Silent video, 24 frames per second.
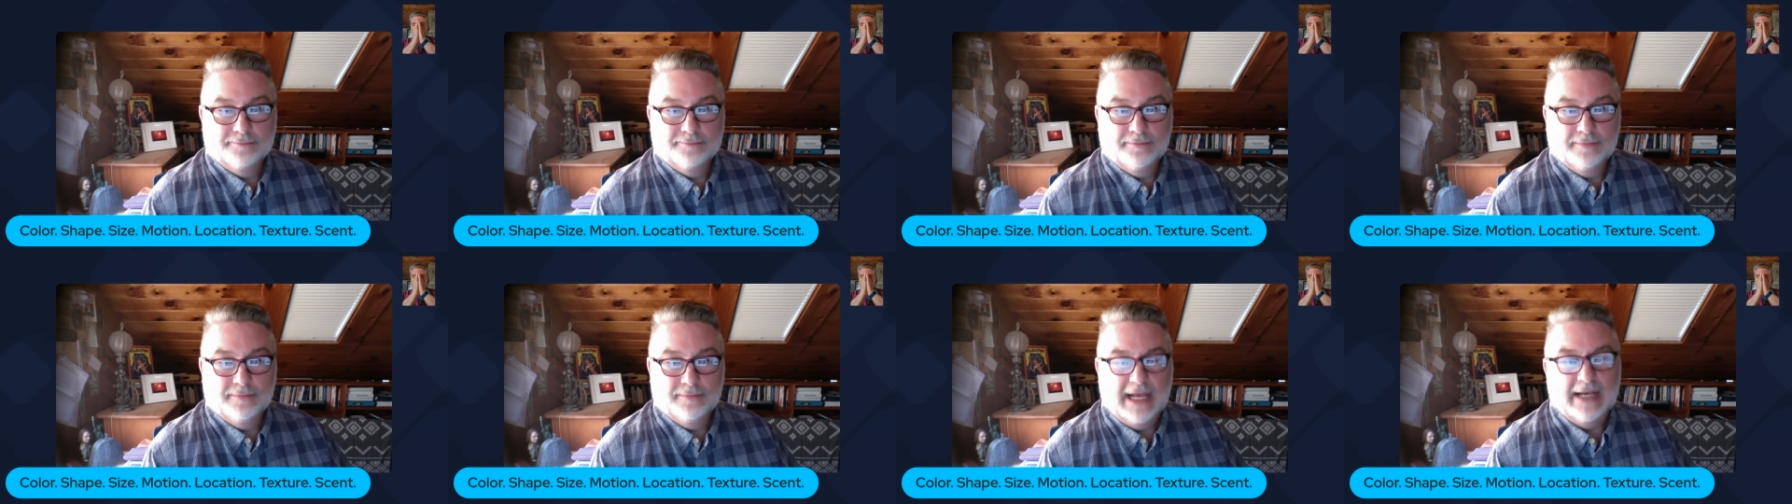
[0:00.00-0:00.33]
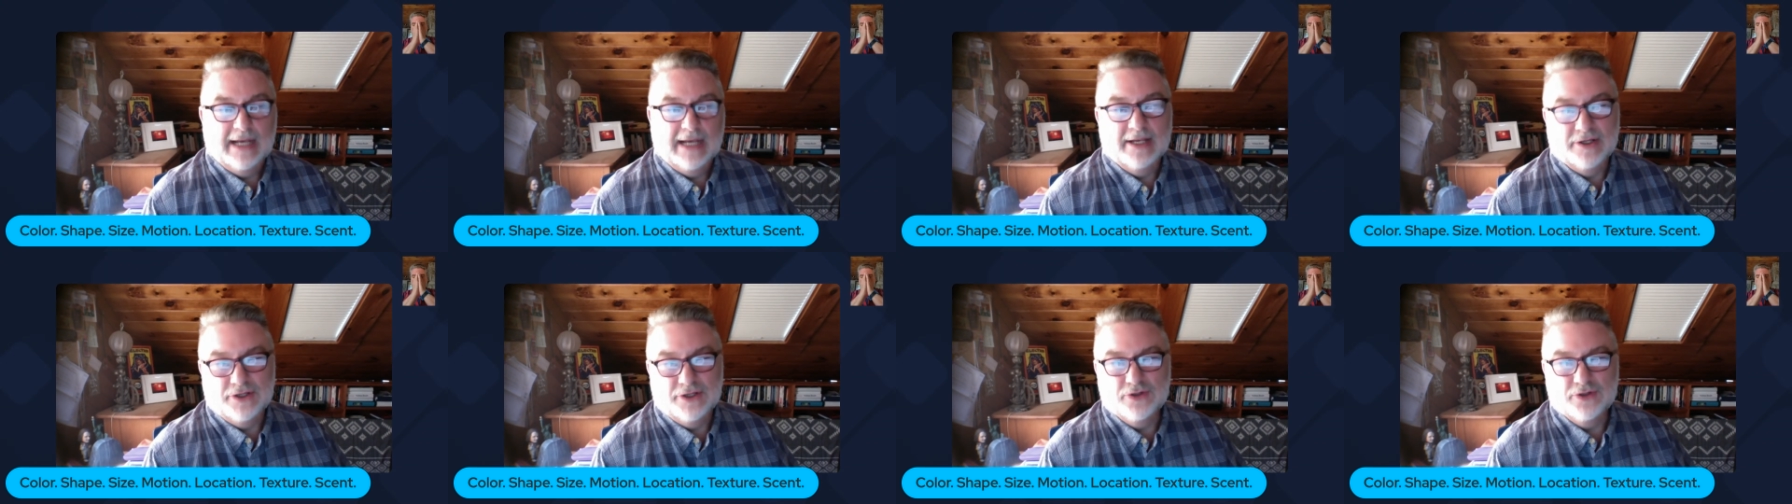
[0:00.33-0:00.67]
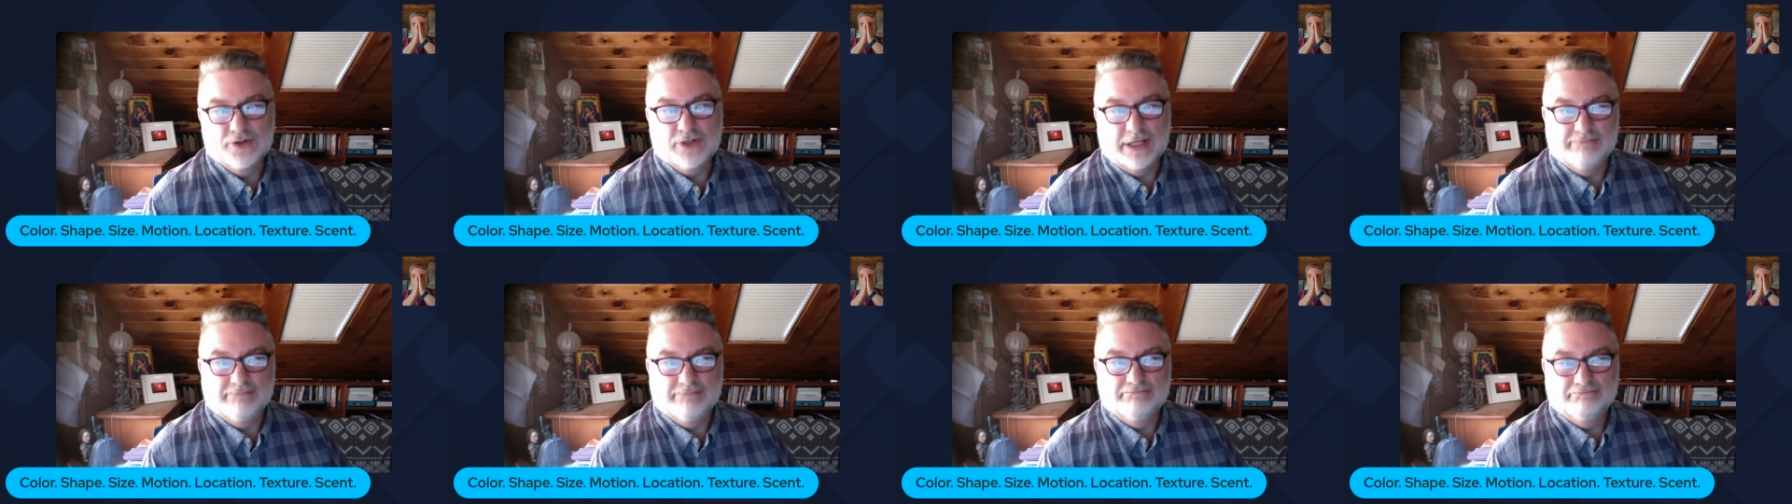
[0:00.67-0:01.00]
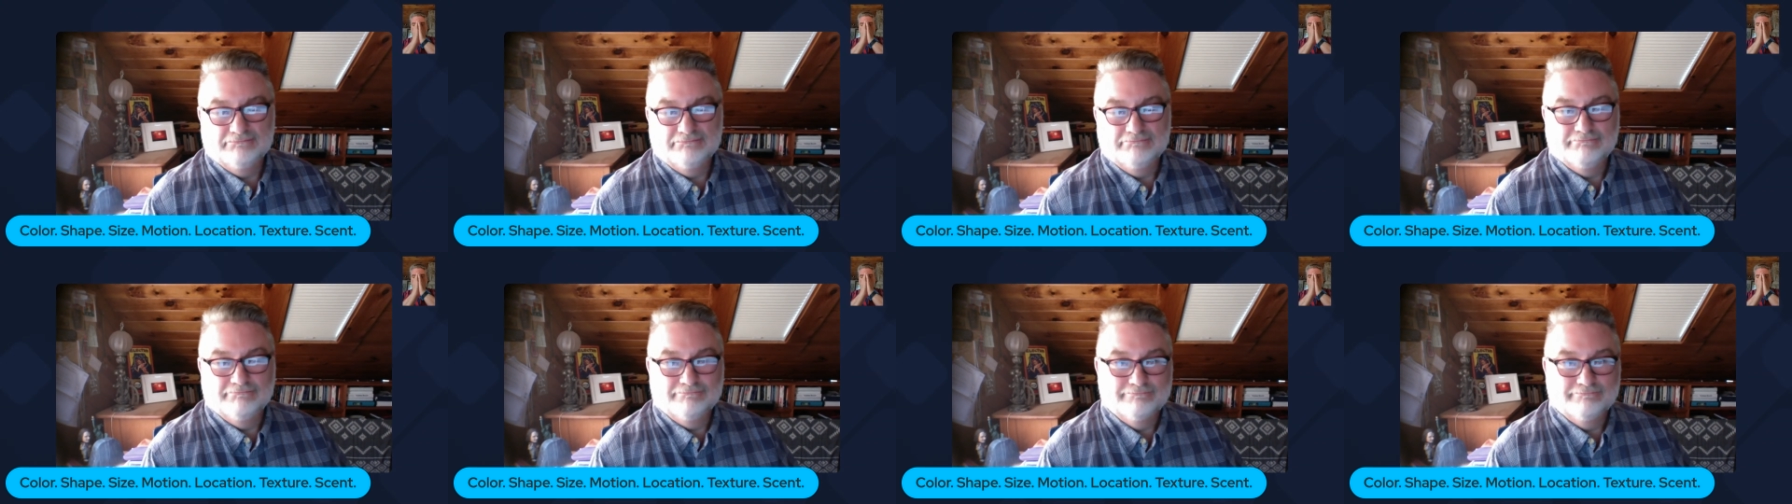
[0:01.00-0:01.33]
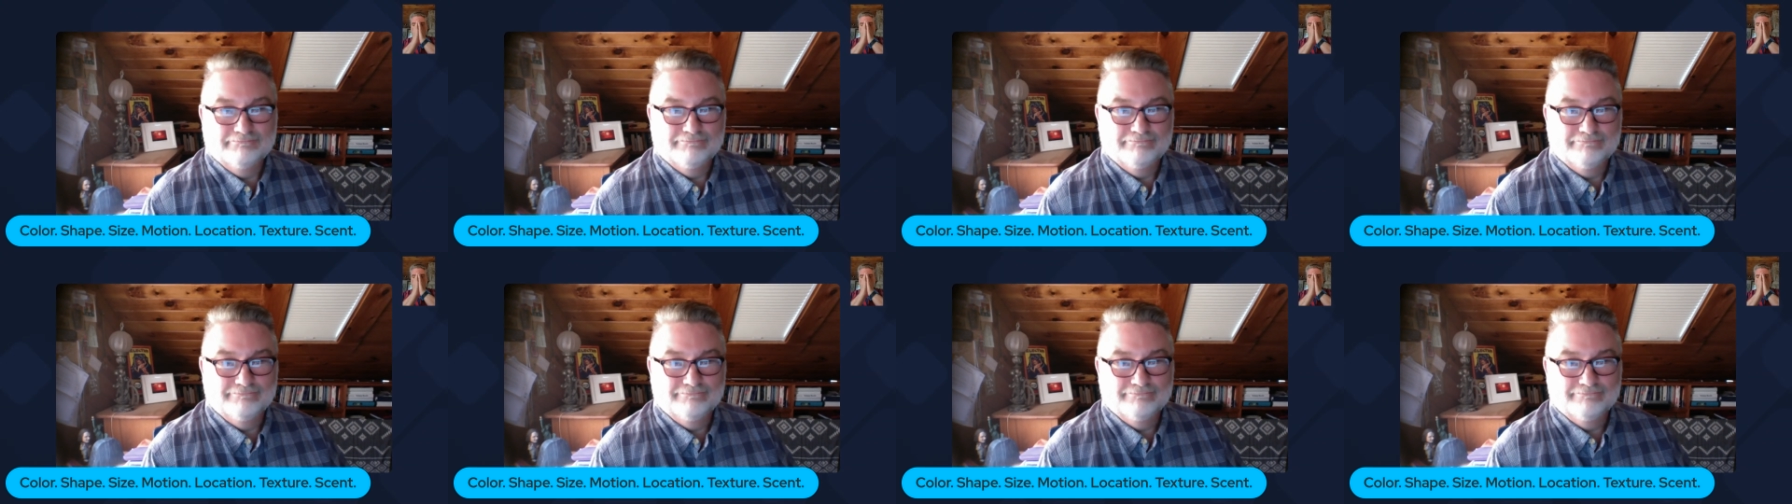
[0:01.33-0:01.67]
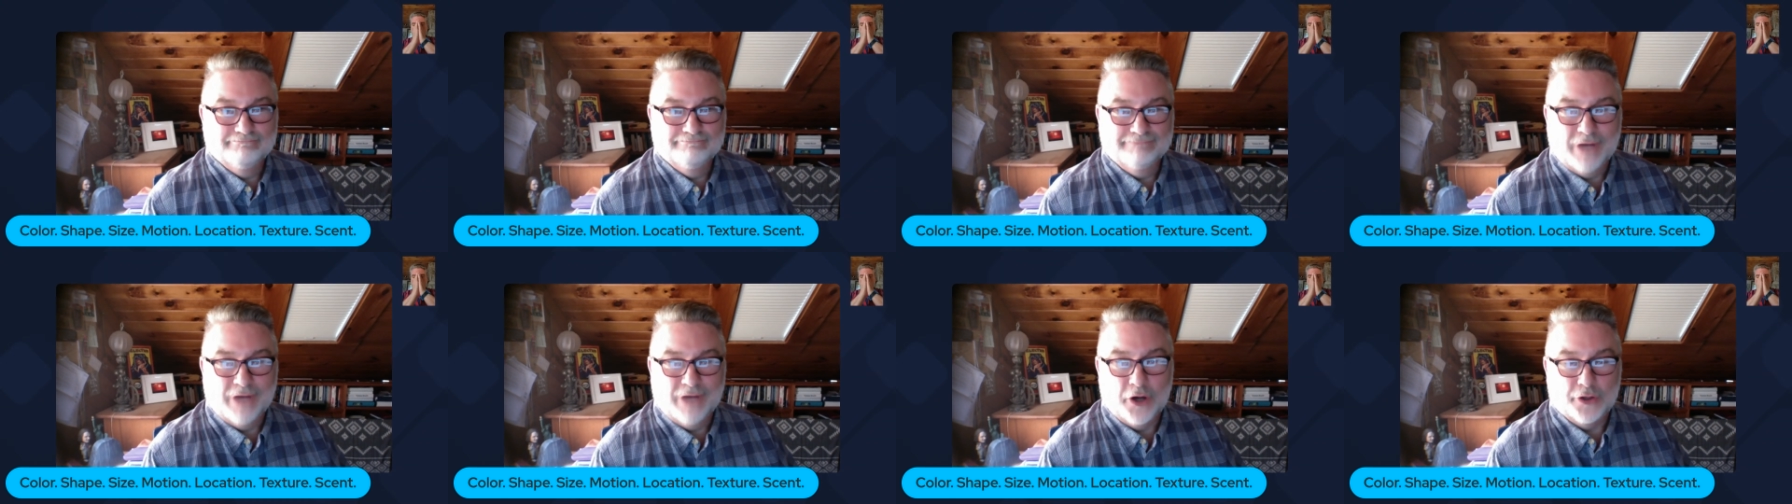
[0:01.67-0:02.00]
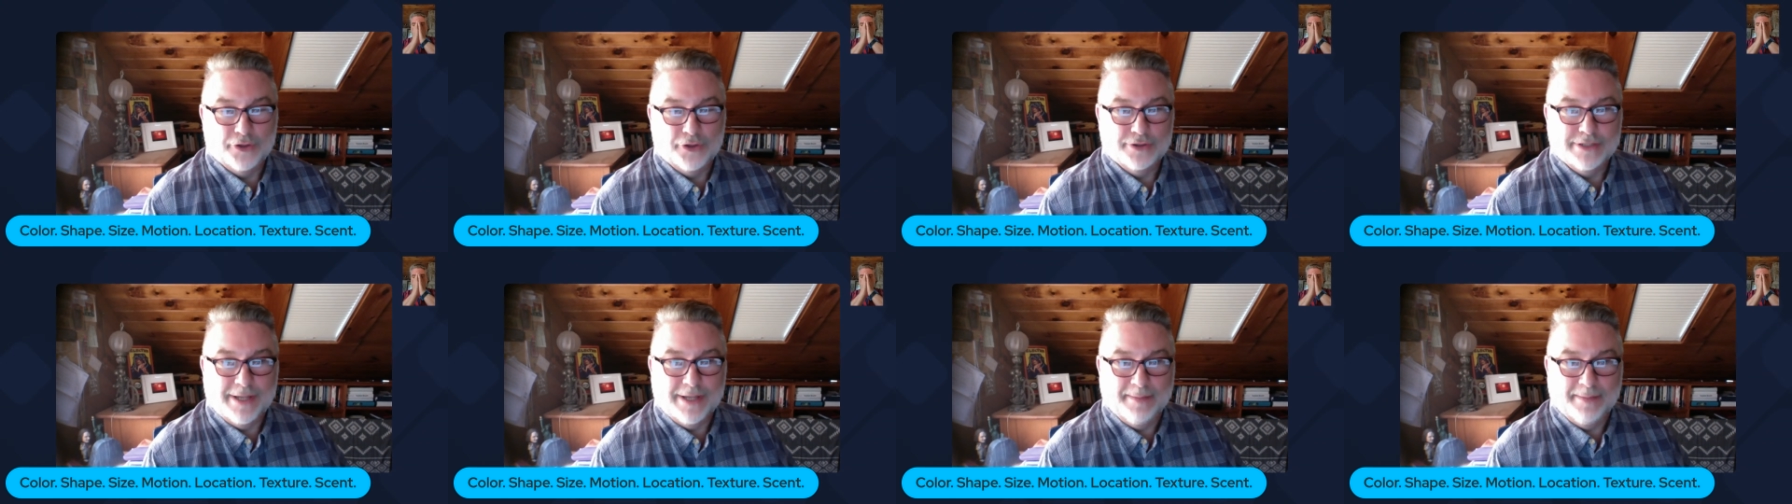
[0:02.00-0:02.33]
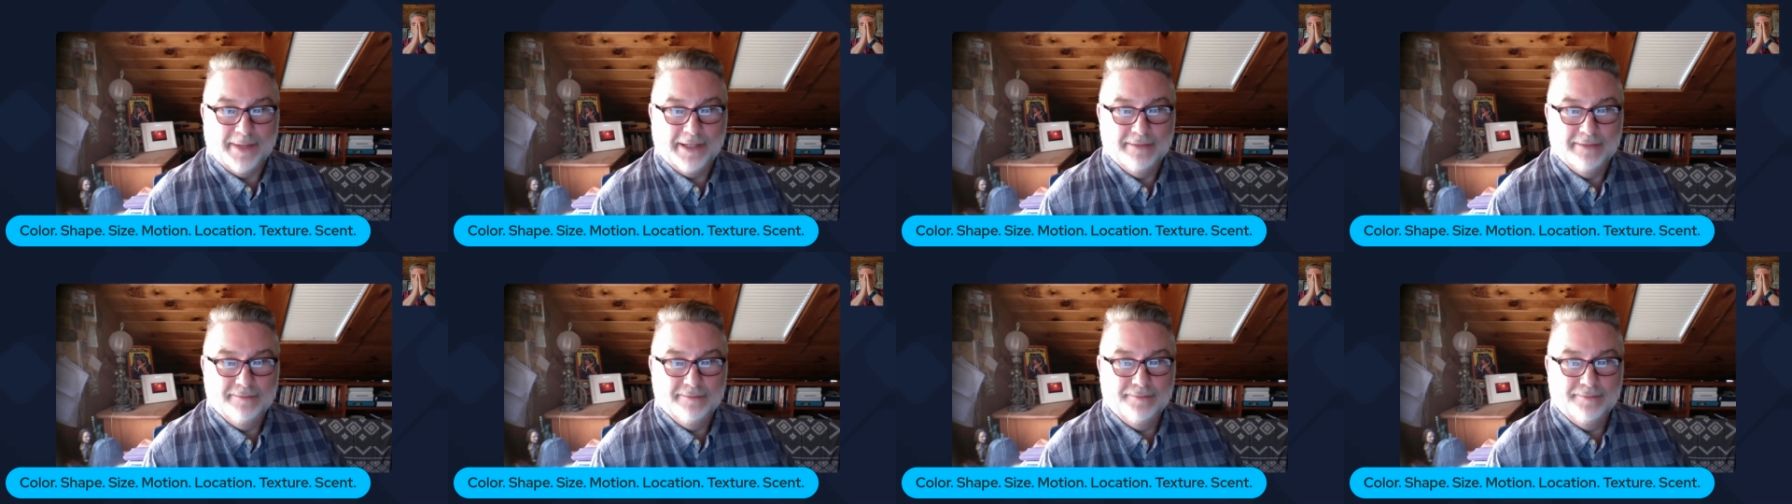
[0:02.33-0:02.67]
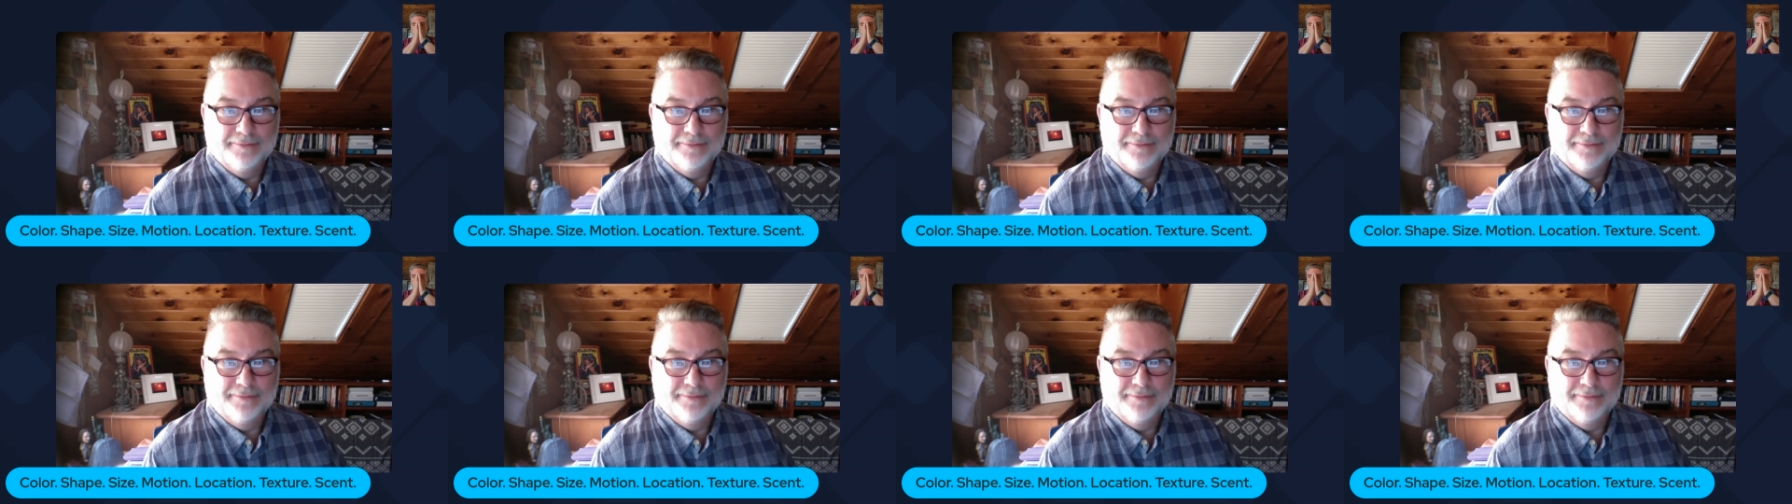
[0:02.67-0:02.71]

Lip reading: And it's usually heart or tummy.